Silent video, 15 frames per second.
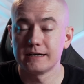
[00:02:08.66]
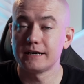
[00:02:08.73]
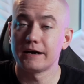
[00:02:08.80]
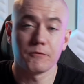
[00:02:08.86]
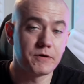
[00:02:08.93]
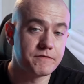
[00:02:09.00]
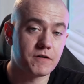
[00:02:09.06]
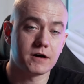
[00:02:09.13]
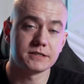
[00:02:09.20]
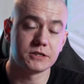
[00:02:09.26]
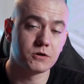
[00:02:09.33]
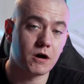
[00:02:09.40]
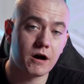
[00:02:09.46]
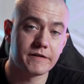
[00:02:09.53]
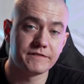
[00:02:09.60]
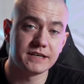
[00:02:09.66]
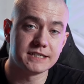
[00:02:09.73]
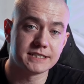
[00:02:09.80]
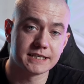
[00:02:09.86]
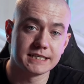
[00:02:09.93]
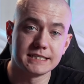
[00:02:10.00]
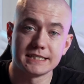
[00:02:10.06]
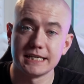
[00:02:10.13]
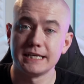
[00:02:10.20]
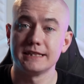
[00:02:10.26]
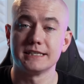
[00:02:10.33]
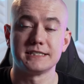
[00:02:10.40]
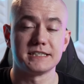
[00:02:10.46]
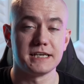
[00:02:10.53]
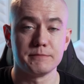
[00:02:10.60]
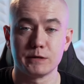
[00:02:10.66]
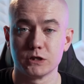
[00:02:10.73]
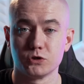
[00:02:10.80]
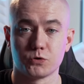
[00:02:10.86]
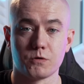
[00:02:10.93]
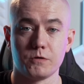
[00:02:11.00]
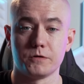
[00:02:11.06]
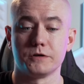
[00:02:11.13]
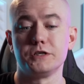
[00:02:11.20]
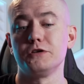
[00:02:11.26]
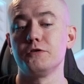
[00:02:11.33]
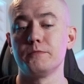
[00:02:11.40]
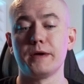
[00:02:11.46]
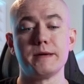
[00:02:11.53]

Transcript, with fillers: Uh, we've also obviously seen the Steam controller too.